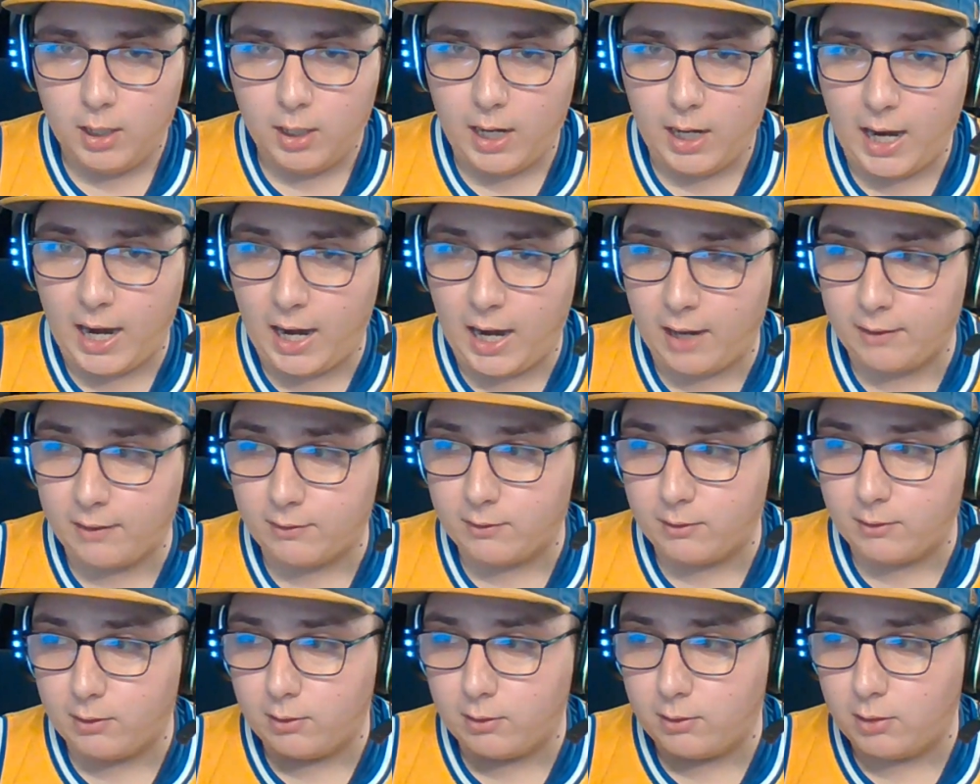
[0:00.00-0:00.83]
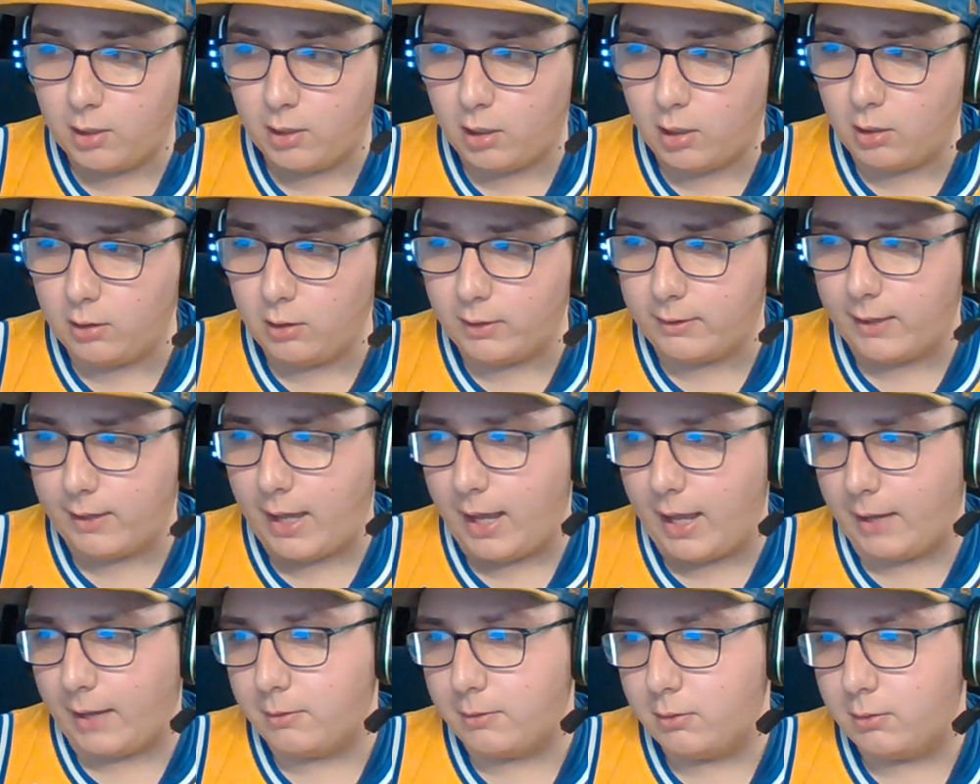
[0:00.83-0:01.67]
And not only
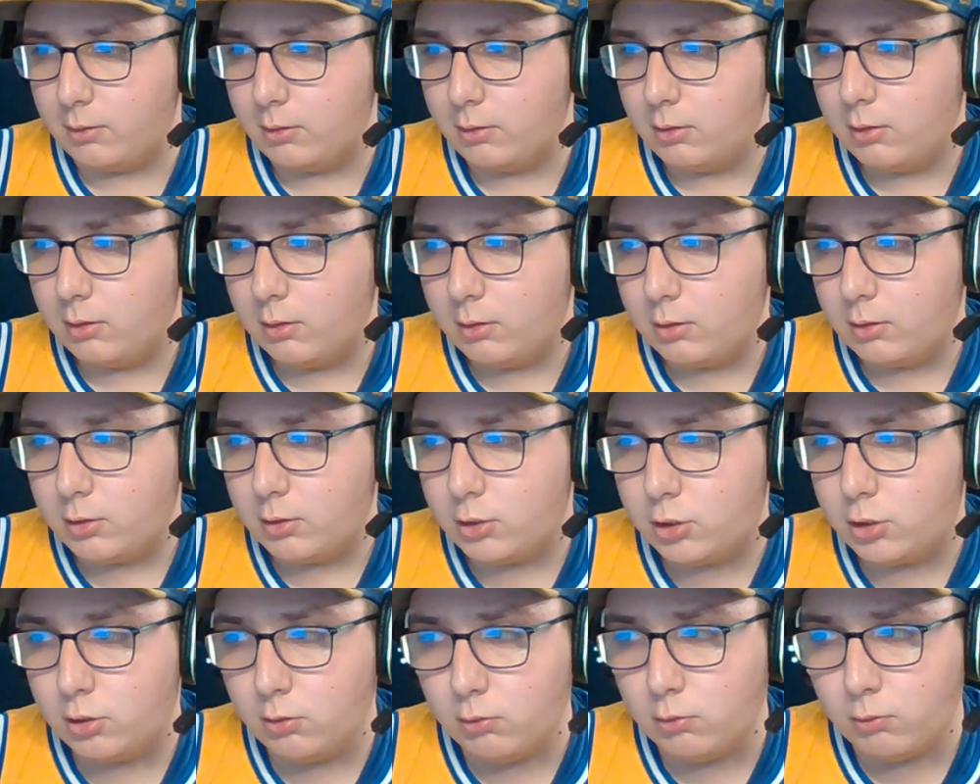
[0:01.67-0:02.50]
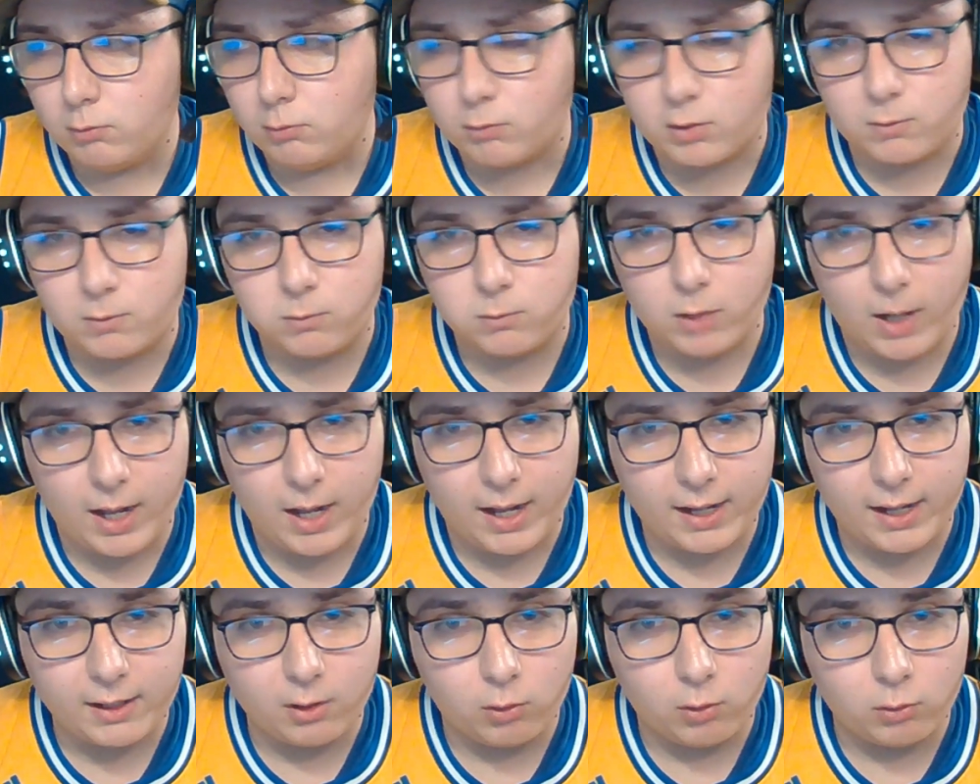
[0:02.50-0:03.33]
that, you
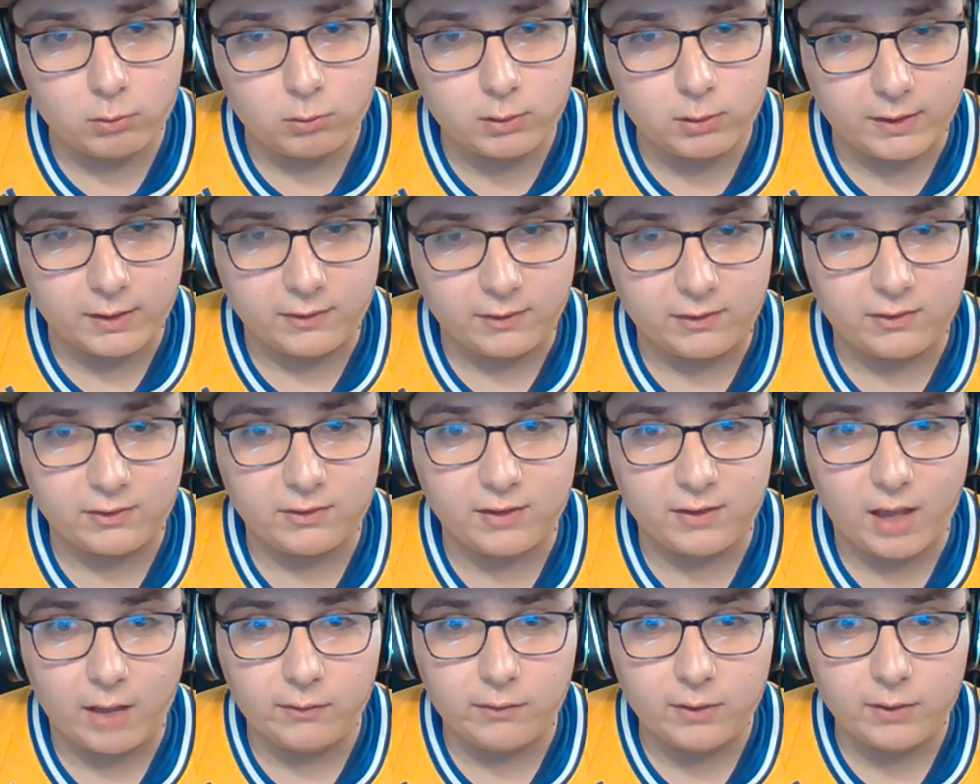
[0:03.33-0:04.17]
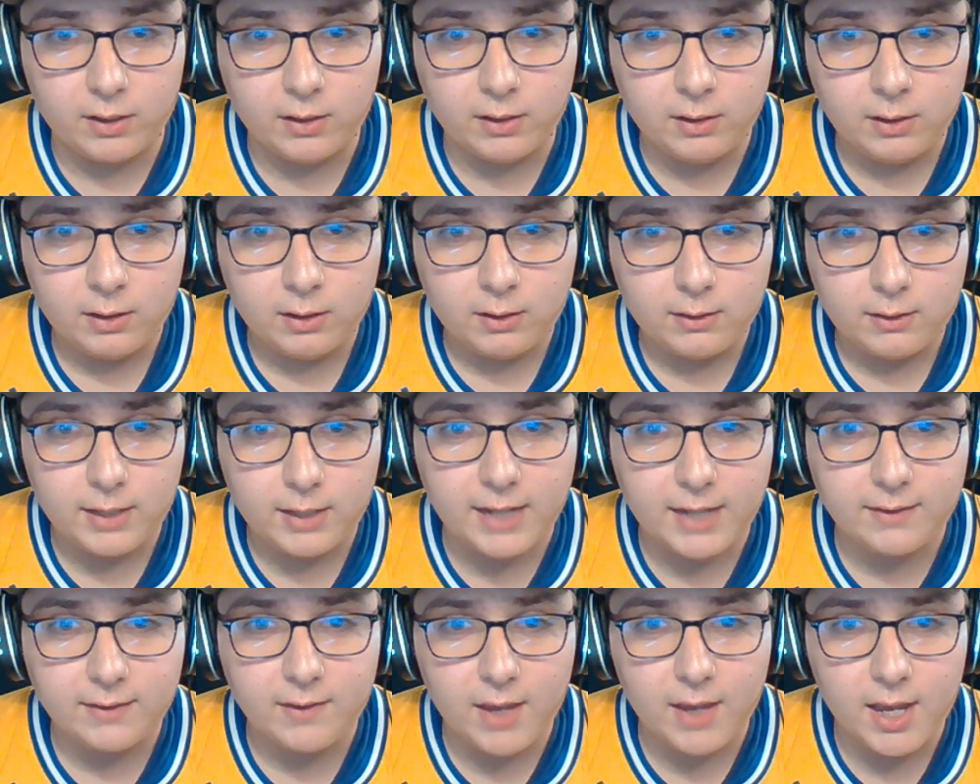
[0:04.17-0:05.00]
got only 7
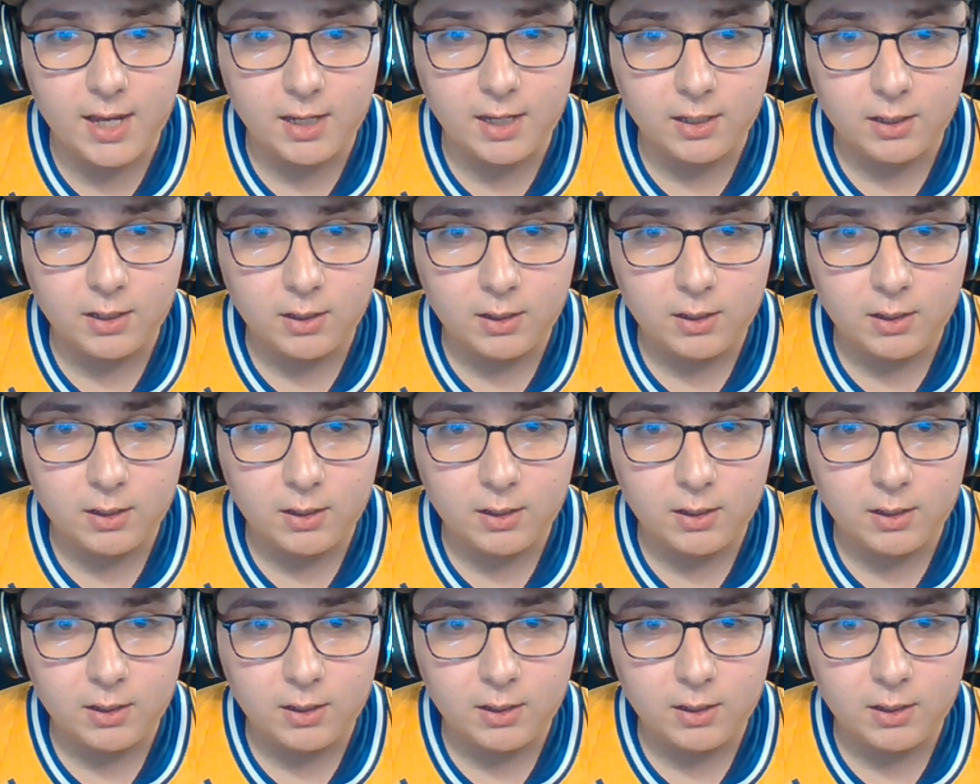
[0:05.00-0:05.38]
that day,